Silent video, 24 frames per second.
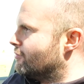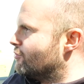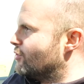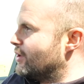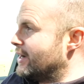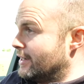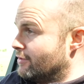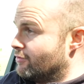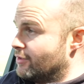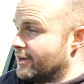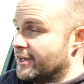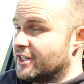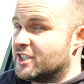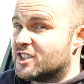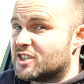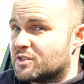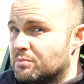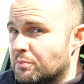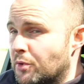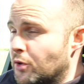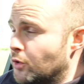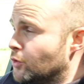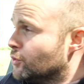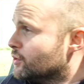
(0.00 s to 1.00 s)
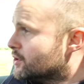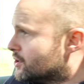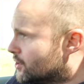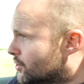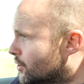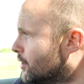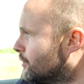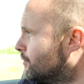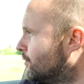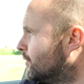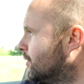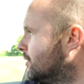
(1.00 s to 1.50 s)
really, really smooth
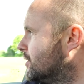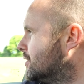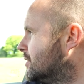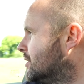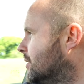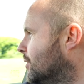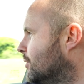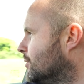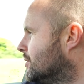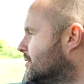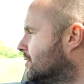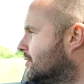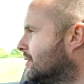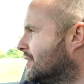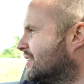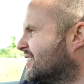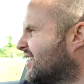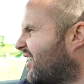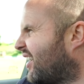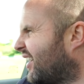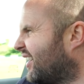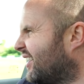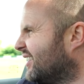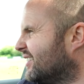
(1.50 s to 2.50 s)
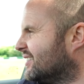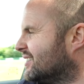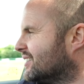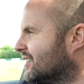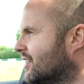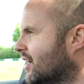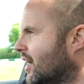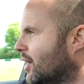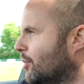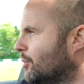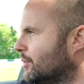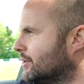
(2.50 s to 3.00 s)
surface, so it's hard to
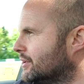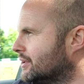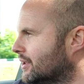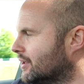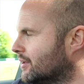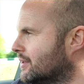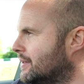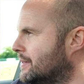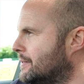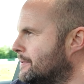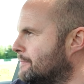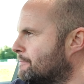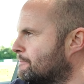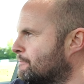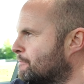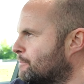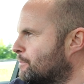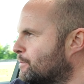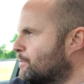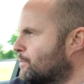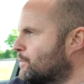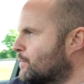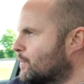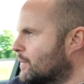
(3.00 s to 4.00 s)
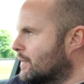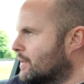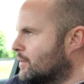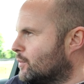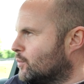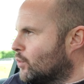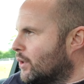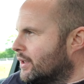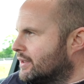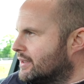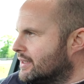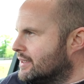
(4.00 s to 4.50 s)
comment on
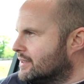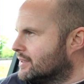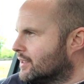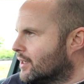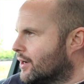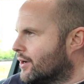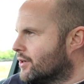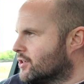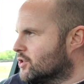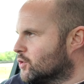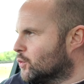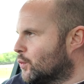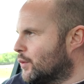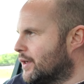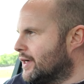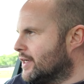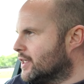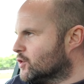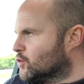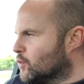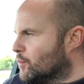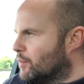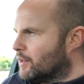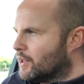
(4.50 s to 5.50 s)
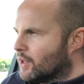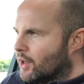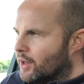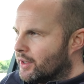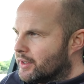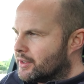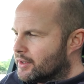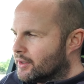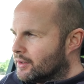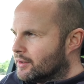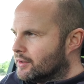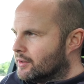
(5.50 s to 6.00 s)
what these larger wheels will be
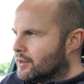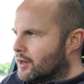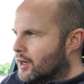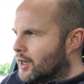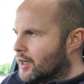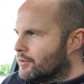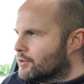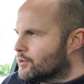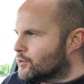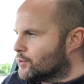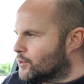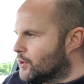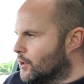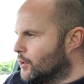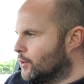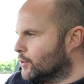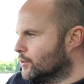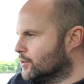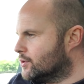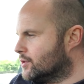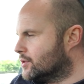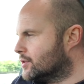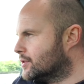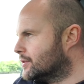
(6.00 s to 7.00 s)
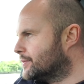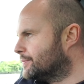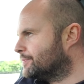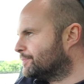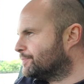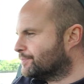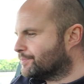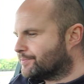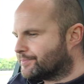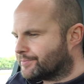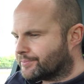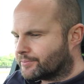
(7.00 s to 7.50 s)
like on Irish roads.
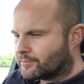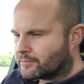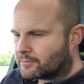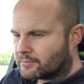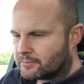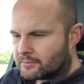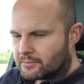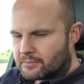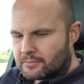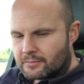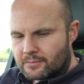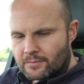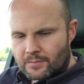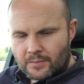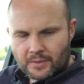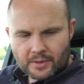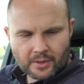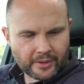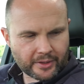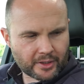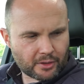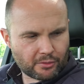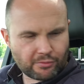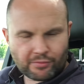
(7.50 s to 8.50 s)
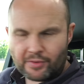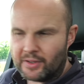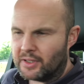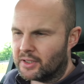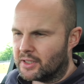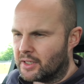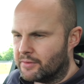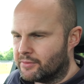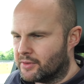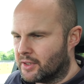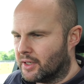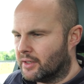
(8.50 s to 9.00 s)
I can feel
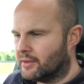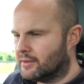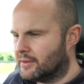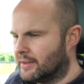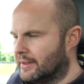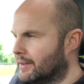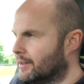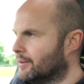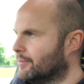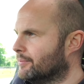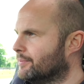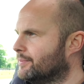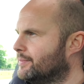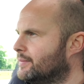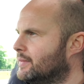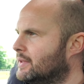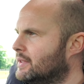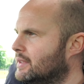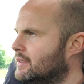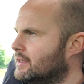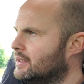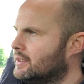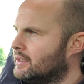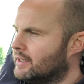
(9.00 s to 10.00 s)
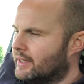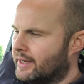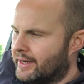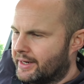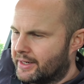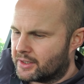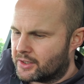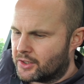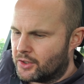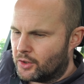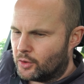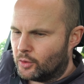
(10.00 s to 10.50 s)
like I've got
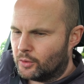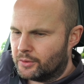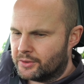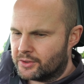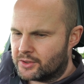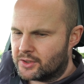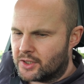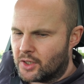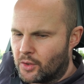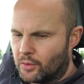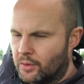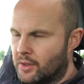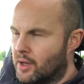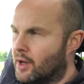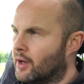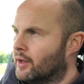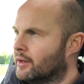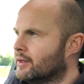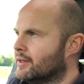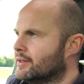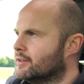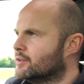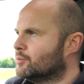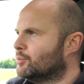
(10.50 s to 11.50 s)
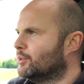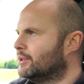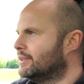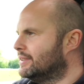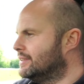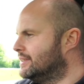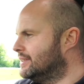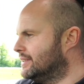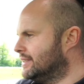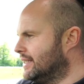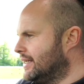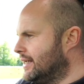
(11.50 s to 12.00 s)
air coolness going on into my
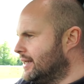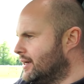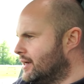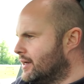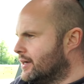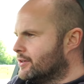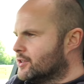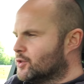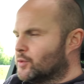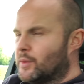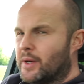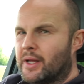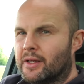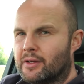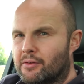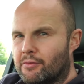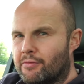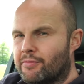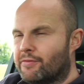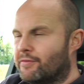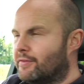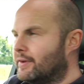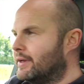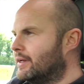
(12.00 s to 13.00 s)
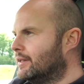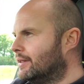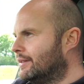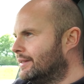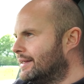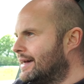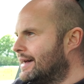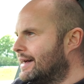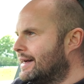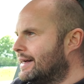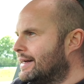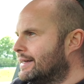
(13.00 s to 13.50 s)
seat here as well. I can feel
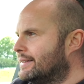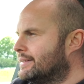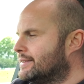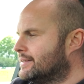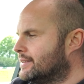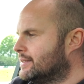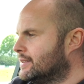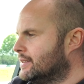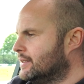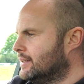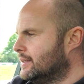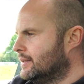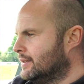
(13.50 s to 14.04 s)
that.